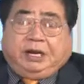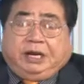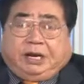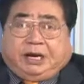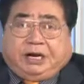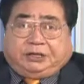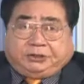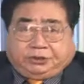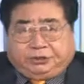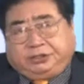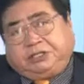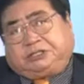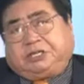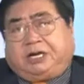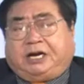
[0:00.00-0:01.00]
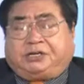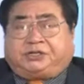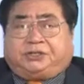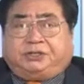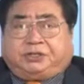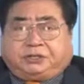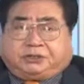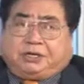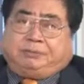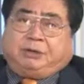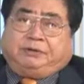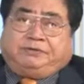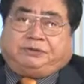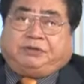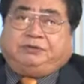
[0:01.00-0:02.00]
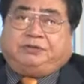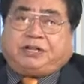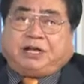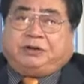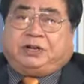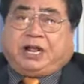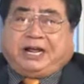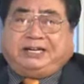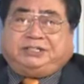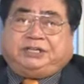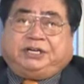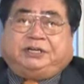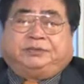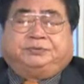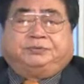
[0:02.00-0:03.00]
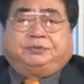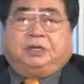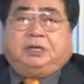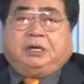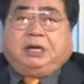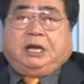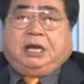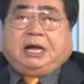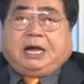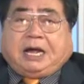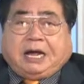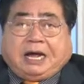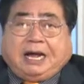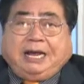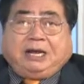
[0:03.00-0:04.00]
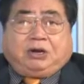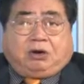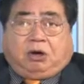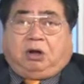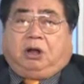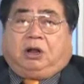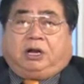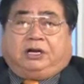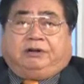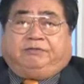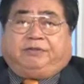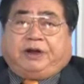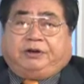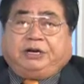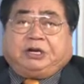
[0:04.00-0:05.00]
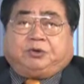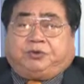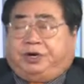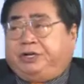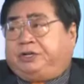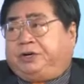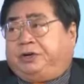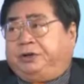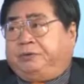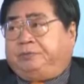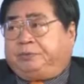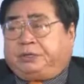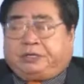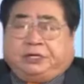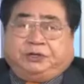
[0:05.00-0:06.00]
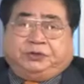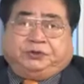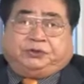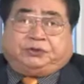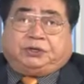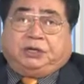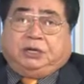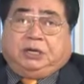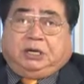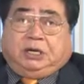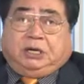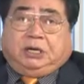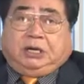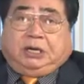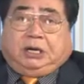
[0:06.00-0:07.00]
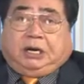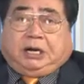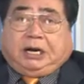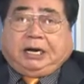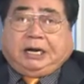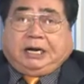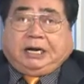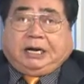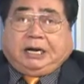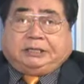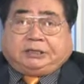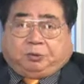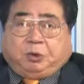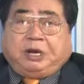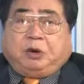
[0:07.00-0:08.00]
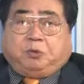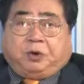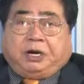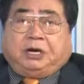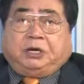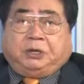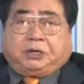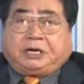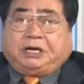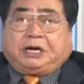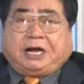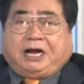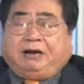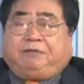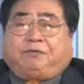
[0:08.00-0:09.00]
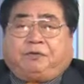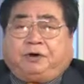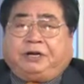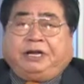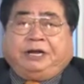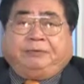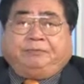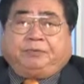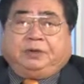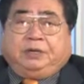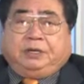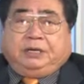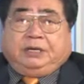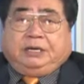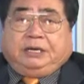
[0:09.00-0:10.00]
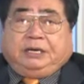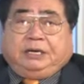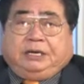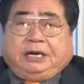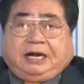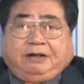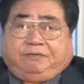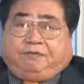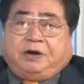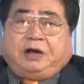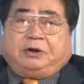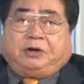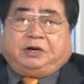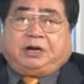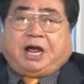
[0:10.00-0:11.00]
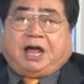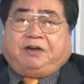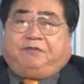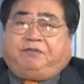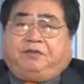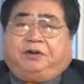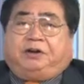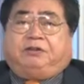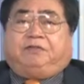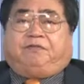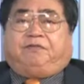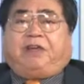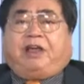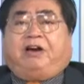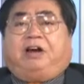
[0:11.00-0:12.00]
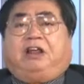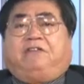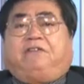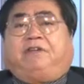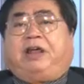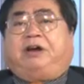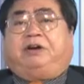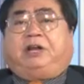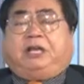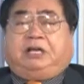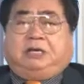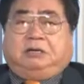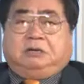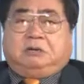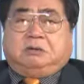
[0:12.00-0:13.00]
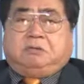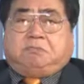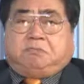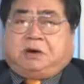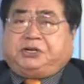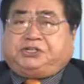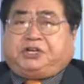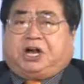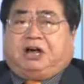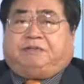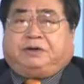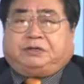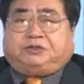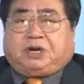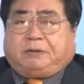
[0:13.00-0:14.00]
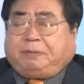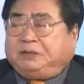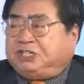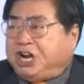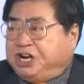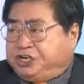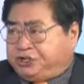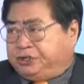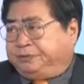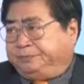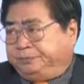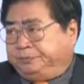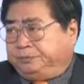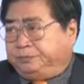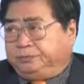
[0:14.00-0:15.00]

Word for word: Uh, during this election, the summer of 2018, I call it very critical because uh, the way we look at California, I found it, I feel it very, very much of a trepidation